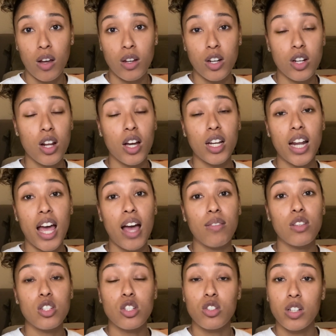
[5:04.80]
You're not going to
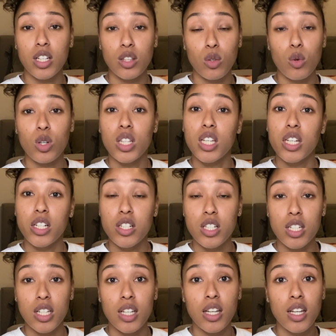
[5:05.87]
have the strength or the
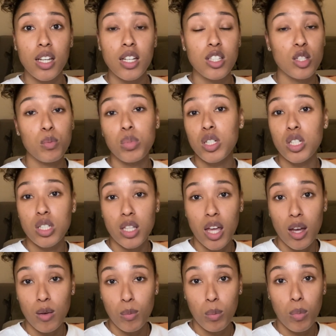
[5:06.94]
energy to push
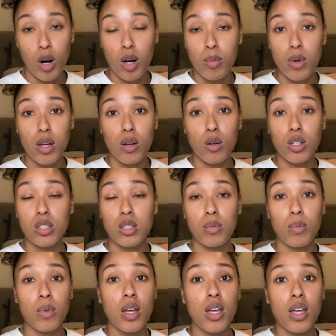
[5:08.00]
that barbell or
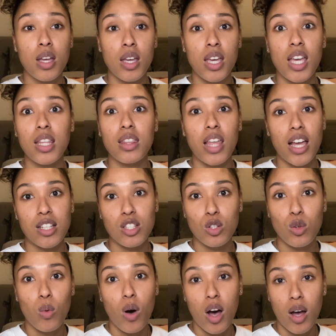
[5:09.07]
to hit that
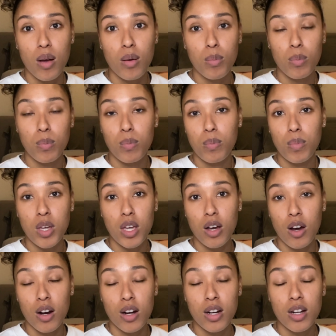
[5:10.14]
squat
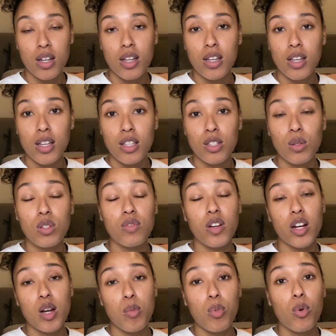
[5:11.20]
PR. So it's
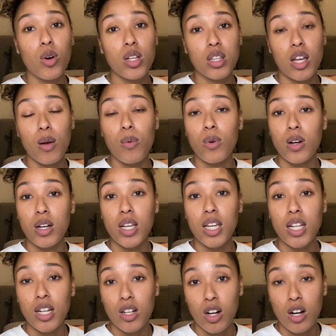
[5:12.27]
very important that we're
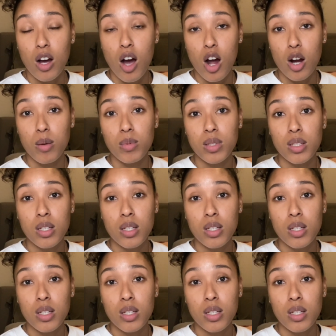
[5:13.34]
eating our carbs.